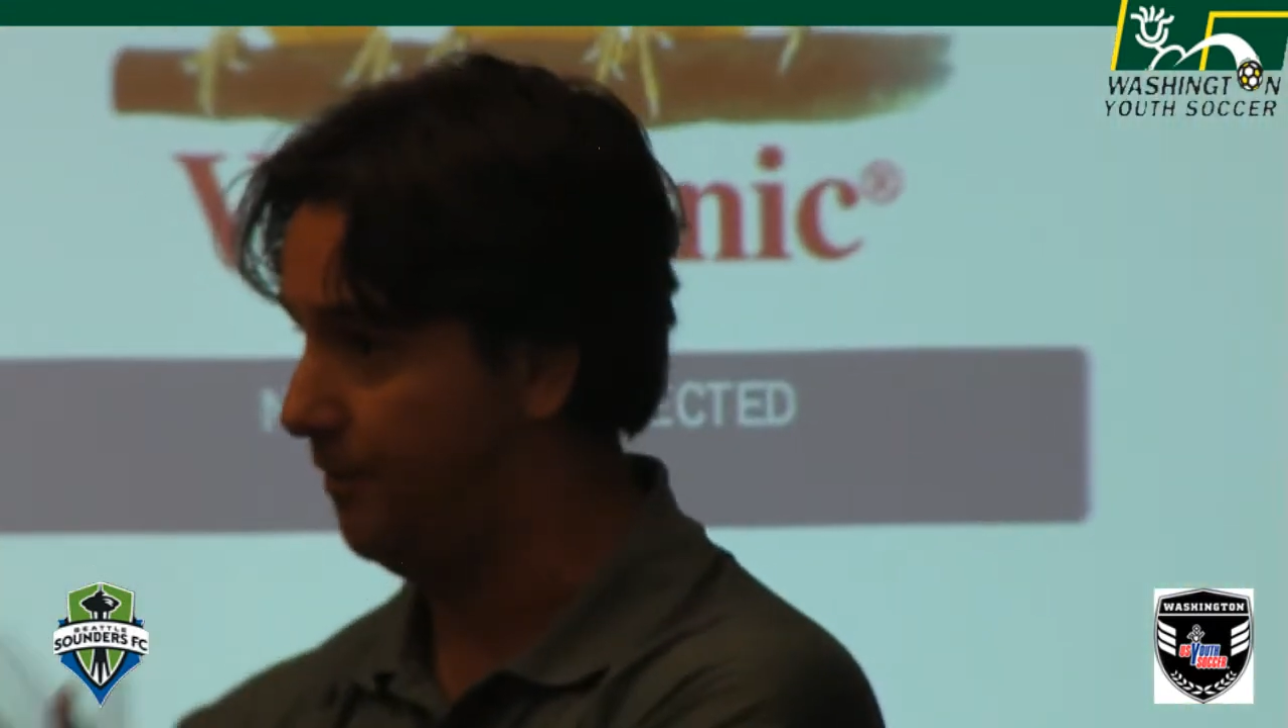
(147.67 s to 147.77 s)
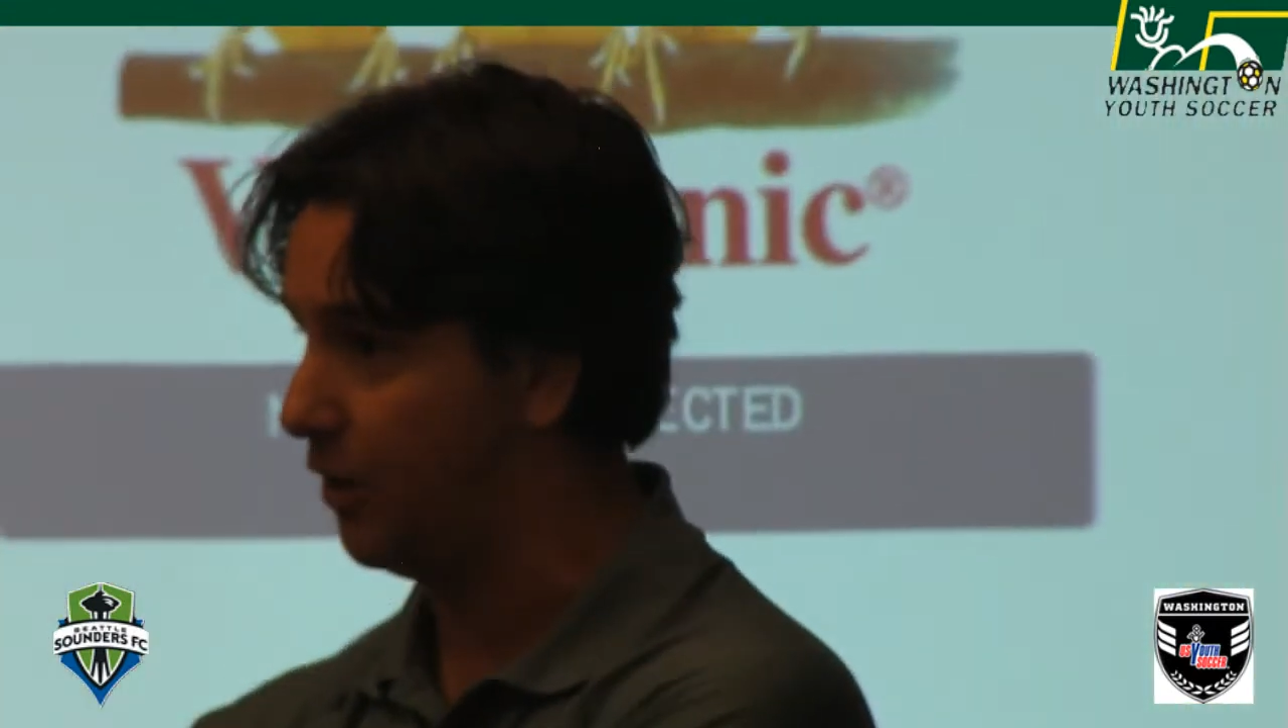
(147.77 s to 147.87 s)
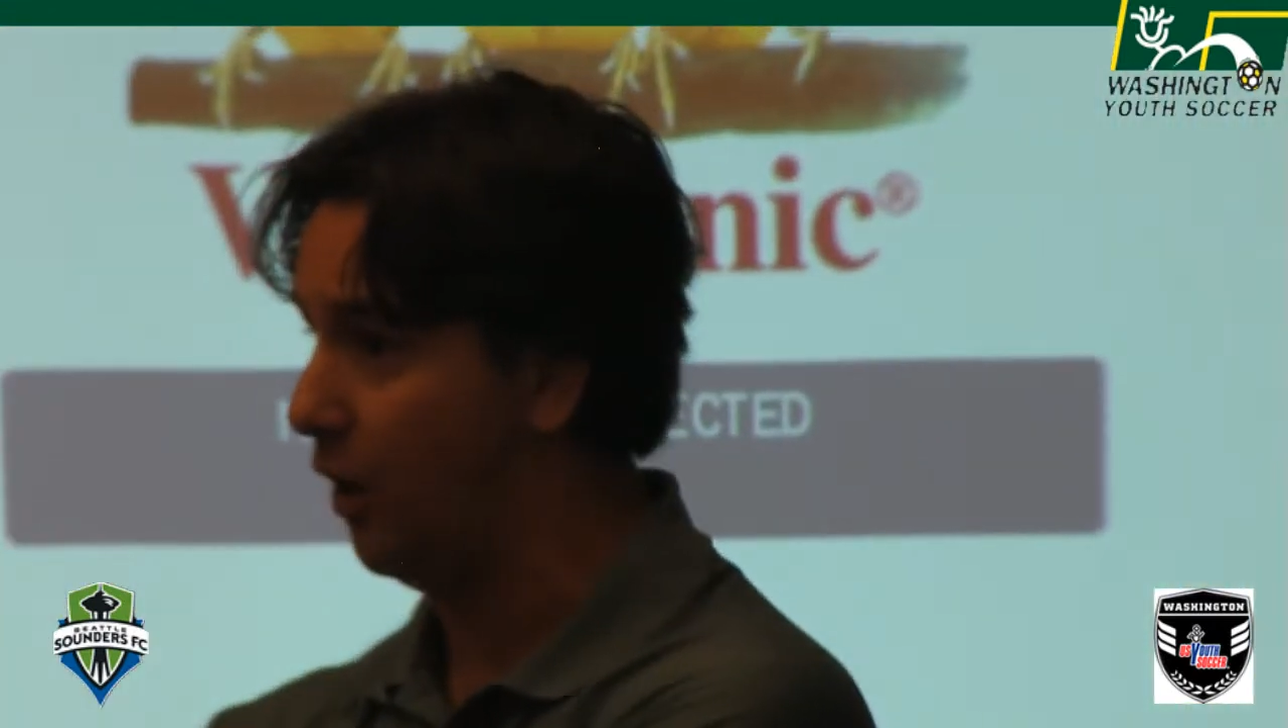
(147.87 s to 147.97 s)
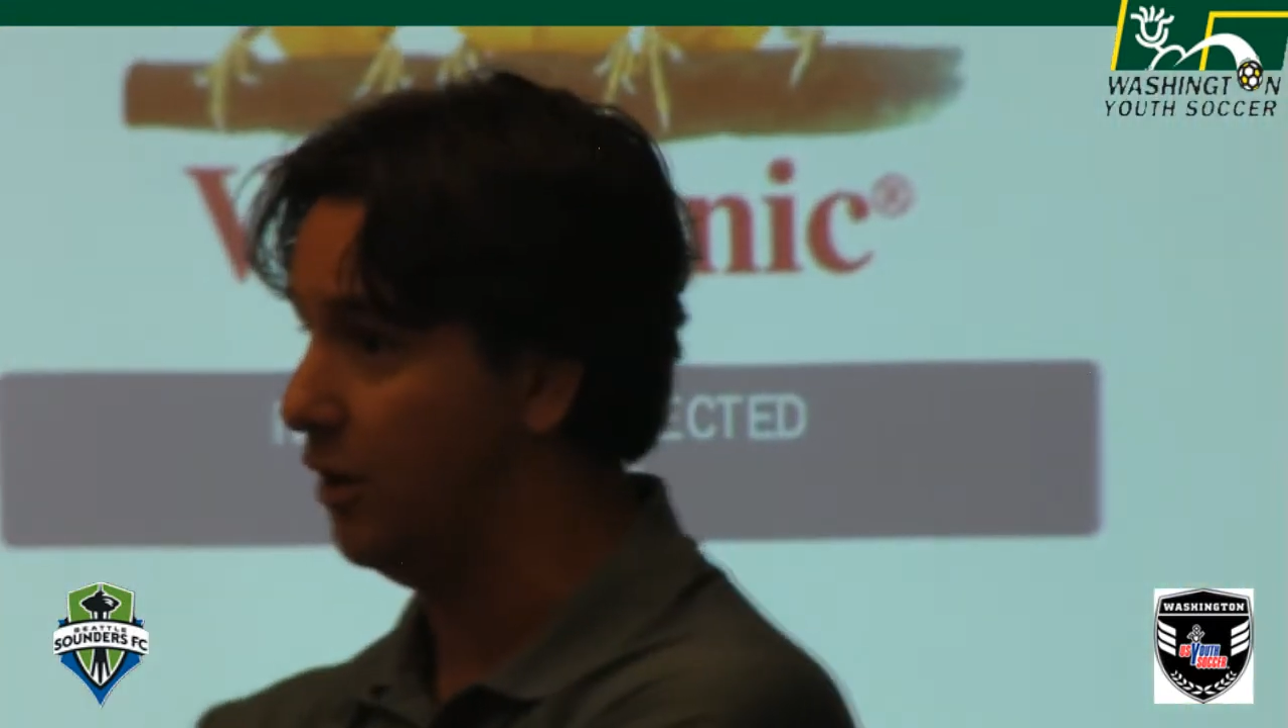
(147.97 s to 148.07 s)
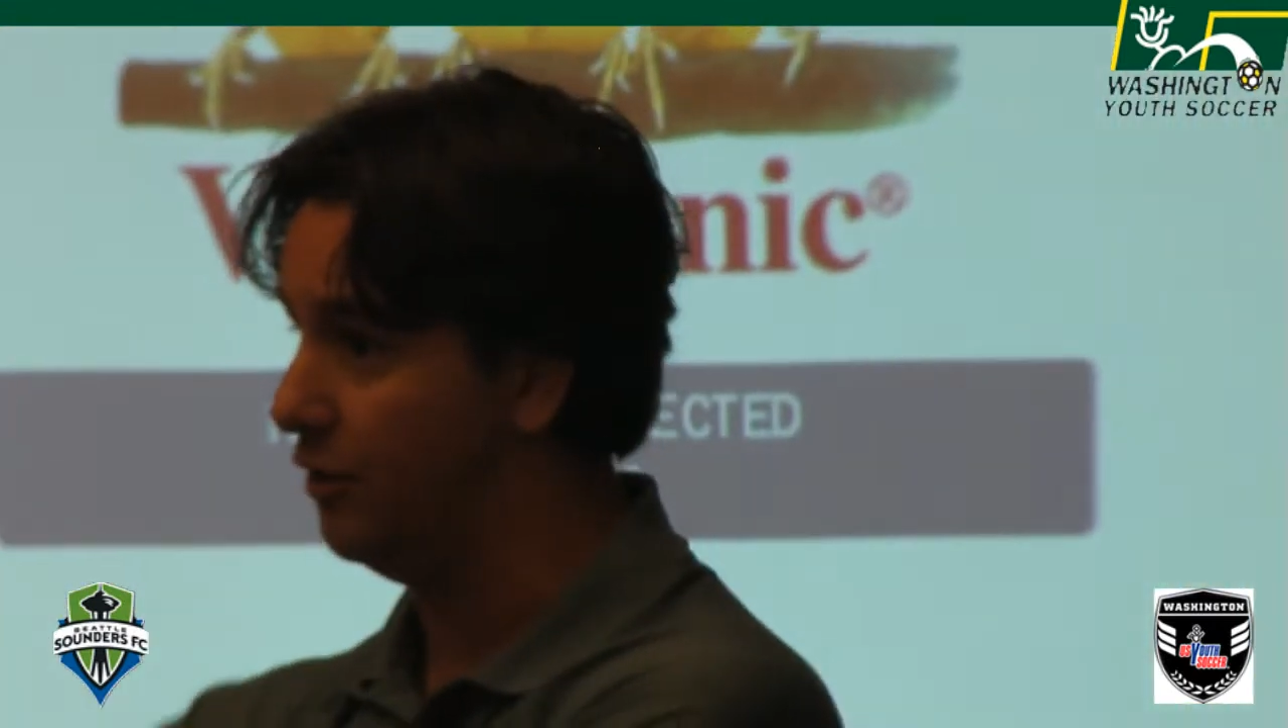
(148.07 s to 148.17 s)
for
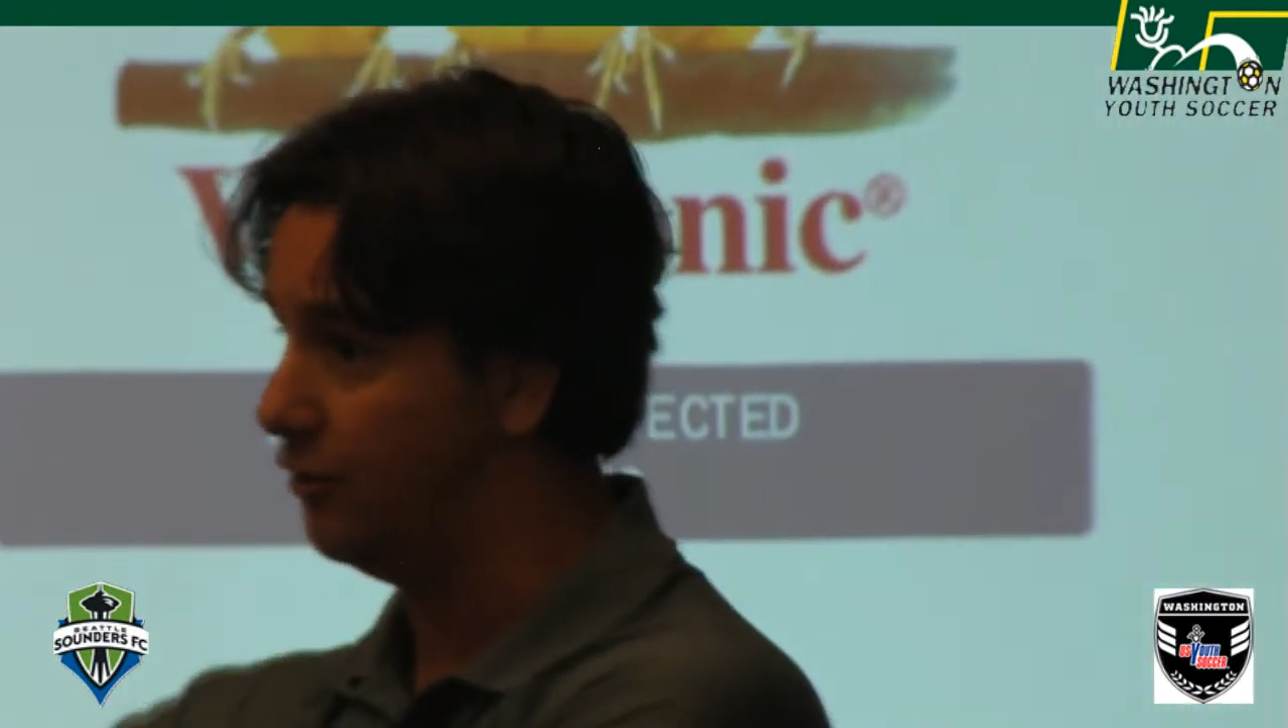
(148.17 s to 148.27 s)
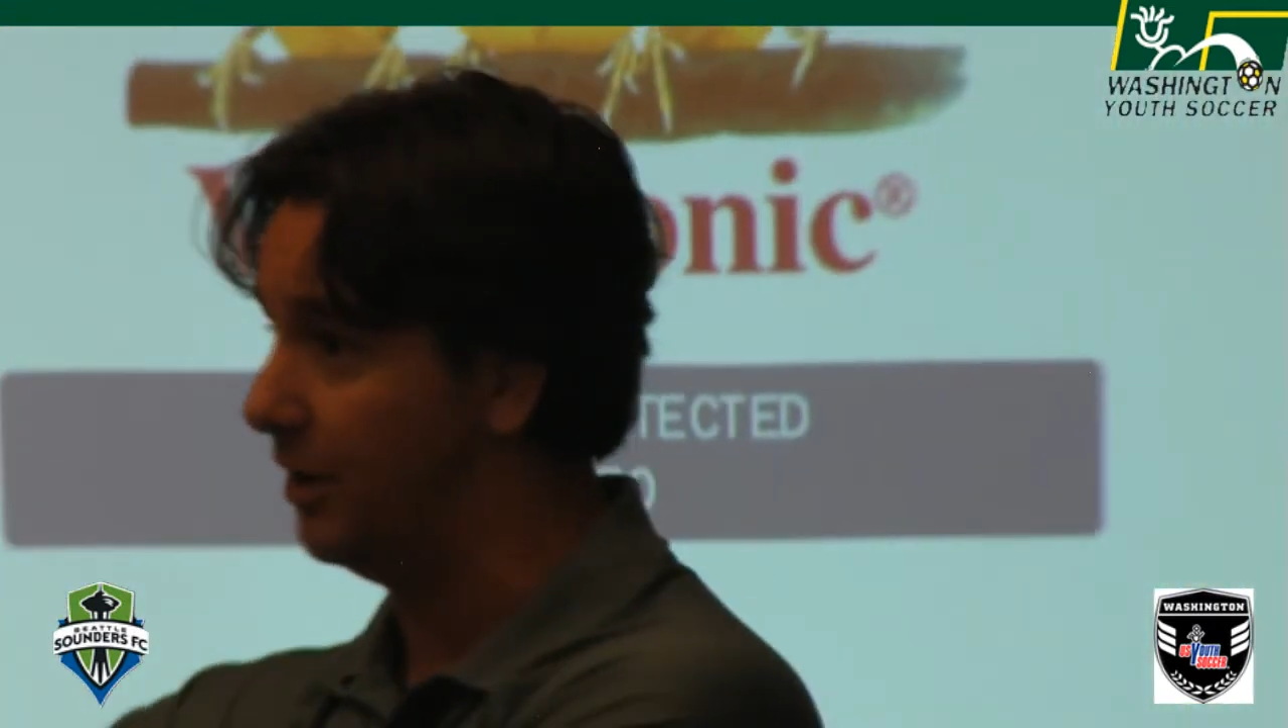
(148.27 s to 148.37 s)
college.